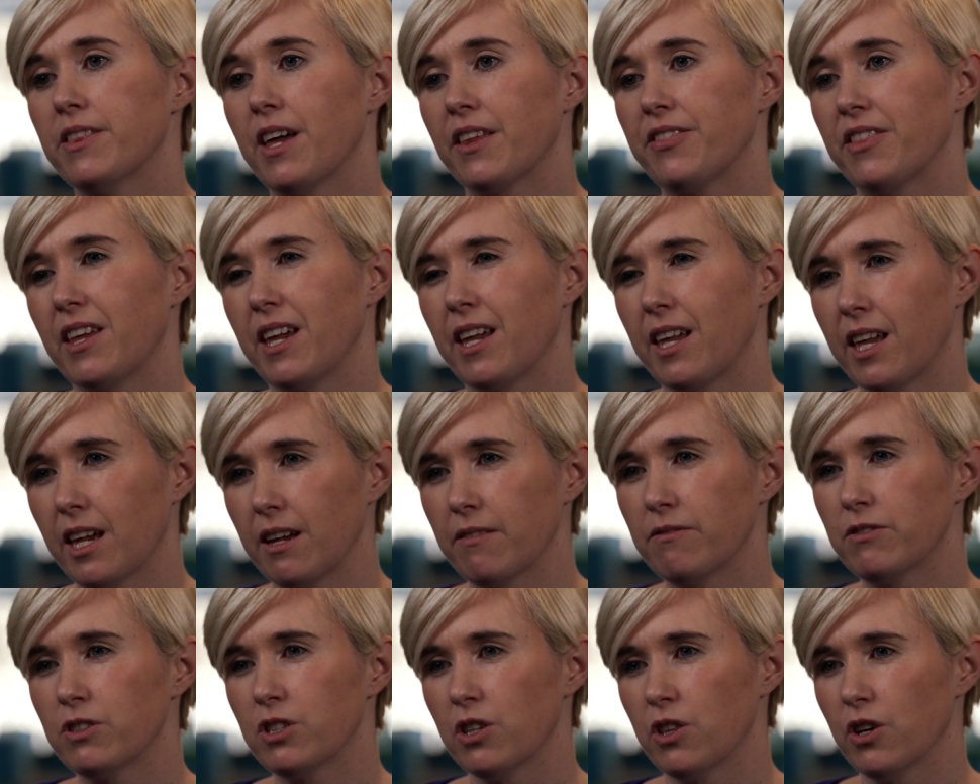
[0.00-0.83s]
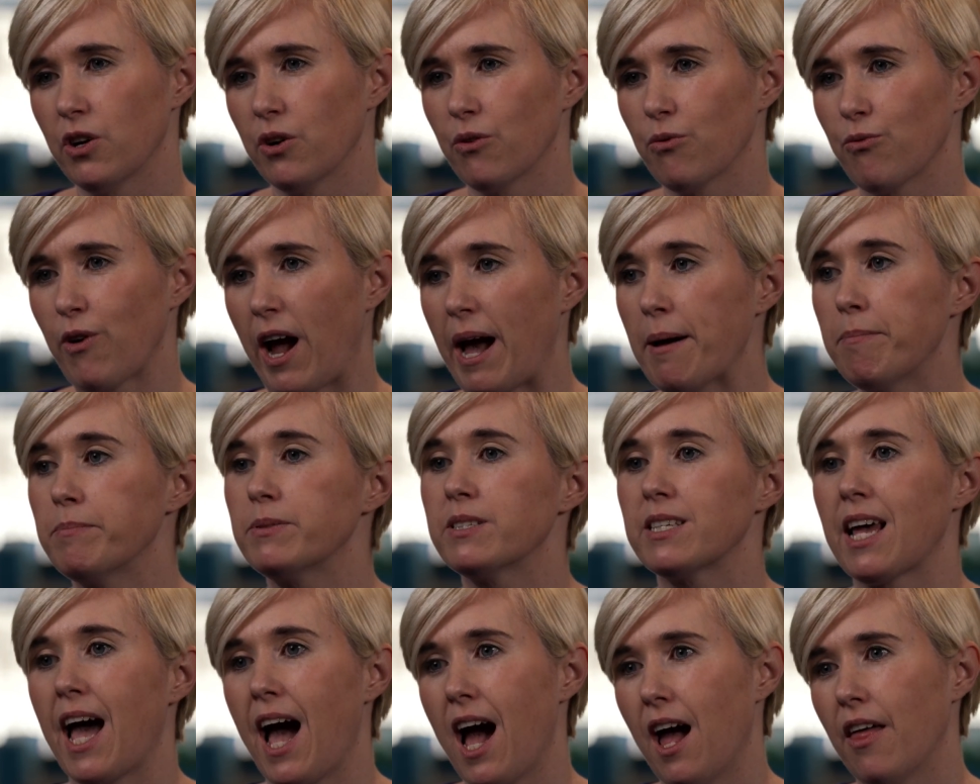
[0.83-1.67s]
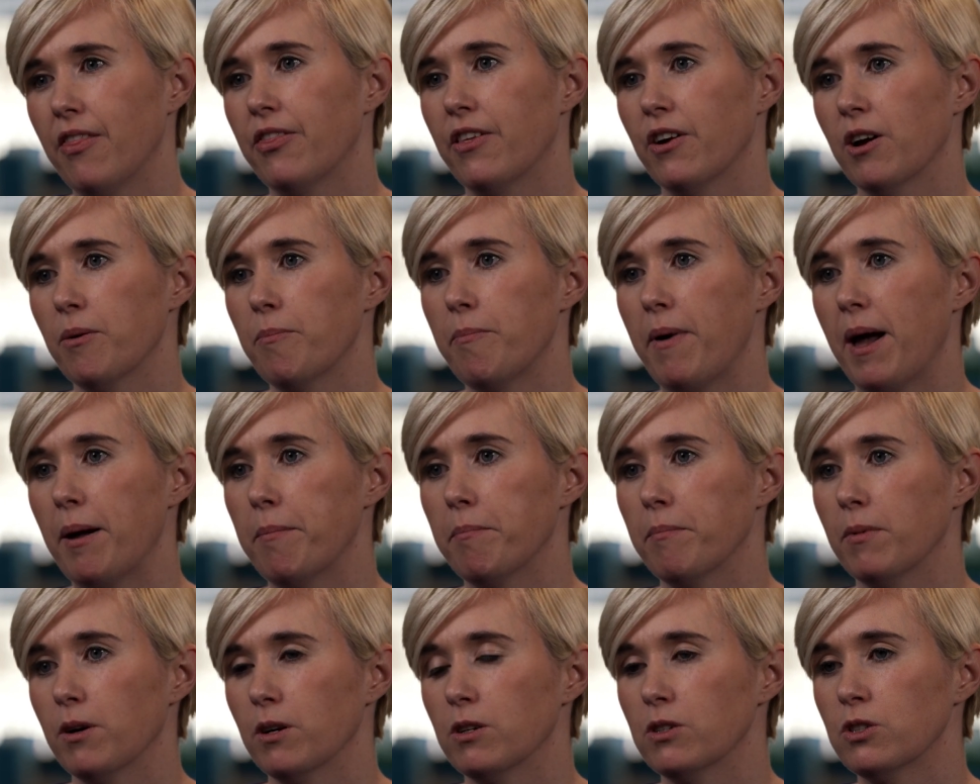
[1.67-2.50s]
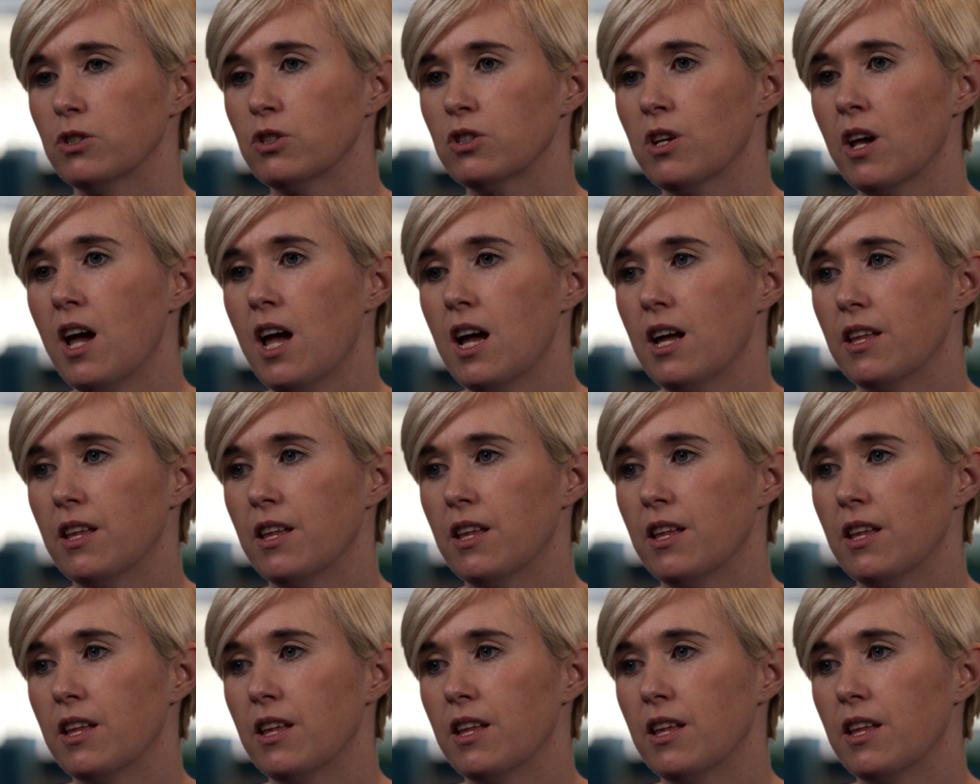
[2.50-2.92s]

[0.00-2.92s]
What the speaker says: that they give to their reps and their members